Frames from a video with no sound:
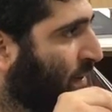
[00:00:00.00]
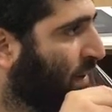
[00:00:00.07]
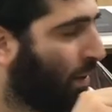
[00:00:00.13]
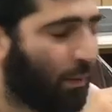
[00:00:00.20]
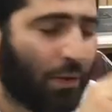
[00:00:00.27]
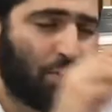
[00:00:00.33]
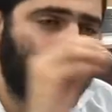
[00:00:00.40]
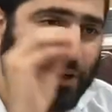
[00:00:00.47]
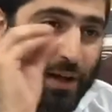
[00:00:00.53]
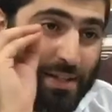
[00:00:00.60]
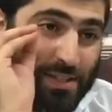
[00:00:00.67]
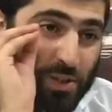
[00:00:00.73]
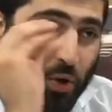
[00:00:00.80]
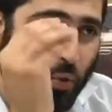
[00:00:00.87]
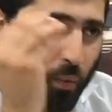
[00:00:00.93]
I want you guys
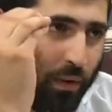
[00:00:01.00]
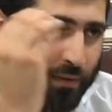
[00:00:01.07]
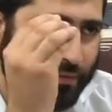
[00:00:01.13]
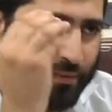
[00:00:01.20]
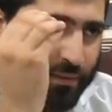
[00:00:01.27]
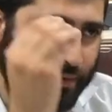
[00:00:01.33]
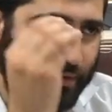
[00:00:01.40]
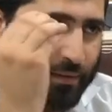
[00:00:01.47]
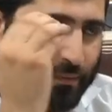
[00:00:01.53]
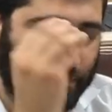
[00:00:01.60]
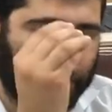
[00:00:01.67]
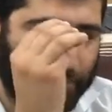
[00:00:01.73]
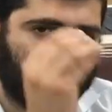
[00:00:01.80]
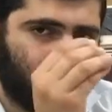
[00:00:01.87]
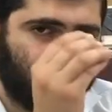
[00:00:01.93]
to know one thing.
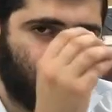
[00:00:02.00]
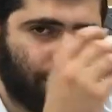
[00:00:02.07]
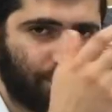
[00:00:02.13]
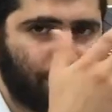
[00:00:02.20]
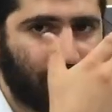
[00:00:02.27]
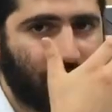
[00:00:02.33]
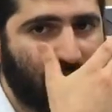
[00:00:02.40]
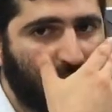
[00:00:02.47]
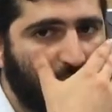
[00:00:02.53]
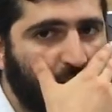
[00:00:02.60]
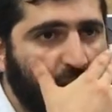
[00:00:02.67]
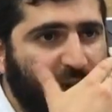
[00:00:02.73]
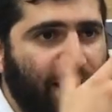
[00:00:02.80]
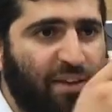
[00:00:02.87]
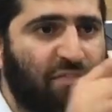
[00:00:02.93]

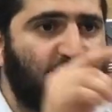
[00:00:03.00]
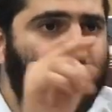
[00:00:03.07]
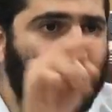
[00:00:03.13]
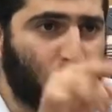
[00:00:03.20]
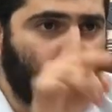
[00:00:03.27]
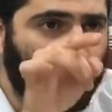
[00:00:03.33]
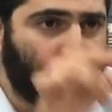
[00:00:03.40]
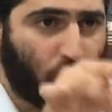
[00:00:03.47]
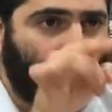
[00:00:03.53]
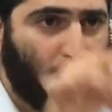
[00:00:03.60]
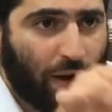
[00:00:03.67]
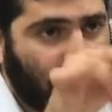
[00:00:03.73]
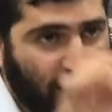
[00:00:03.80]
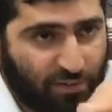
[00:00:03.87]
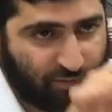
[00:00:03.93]
If you go
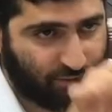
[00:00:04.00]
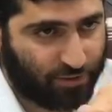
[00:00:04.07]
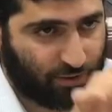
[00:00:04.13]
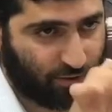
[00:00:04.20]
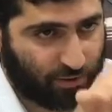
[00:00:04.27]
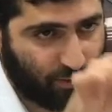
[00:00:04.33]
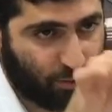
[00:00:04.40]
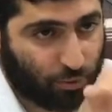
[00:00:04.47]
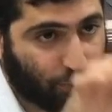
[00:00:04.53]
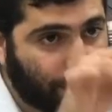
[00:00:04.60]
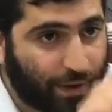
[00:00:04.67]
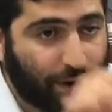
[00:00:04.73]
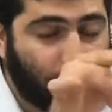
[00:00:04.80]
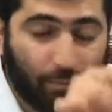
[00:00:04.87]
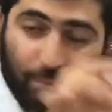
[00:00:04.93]
after
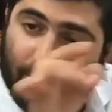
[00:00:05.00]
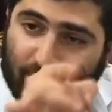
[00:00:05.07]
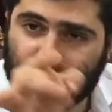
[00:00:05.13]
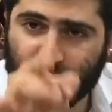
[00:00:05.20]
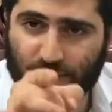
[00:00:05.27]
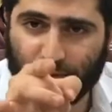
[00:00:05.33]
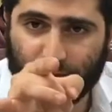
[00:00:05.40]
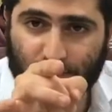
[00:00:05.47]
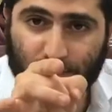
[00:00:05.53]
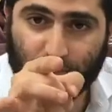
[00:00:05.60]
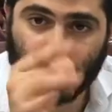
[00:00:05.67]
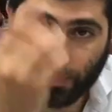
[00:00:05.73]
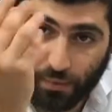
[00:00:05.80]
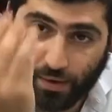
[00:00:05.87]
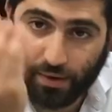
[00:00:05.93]
rare mitzvahs,
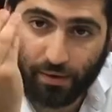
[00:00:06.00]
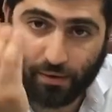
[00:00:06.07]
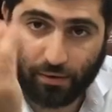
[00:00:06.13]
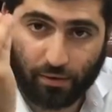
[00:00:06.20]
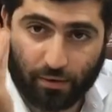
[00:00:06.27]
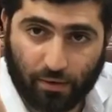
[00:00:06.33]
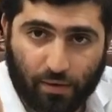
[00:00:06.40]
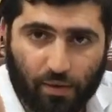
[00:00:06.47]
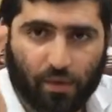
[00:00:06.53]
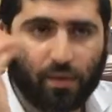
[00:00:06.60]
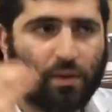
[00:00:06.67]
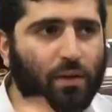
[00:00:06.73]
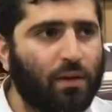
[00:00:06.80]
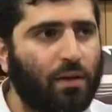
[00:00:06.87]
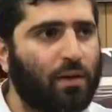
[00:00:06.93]
rare,
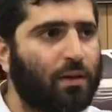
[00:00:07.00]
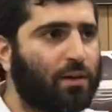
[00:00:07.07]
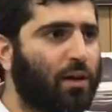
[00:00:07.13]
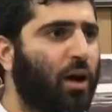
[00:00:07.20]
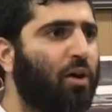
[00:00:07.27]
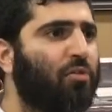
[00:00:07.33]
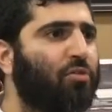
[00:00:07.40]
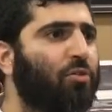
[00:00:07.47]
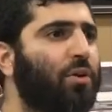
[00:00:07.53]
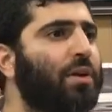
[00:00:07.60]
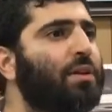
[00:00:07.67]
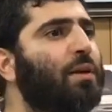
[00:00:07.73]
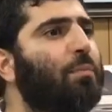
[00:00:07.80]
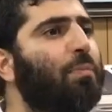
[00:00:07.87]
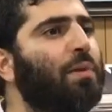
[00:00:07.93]
covering
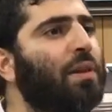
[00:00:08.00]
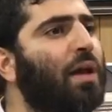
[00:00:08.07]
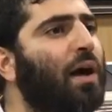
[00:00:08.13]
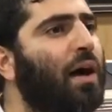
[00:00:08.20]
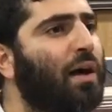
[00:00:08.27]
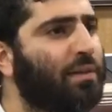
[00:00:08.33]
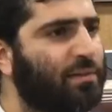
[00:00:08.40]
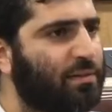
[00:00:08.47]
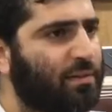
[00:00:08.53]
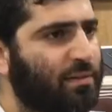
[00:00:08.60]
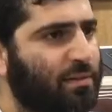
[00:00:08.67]
the blood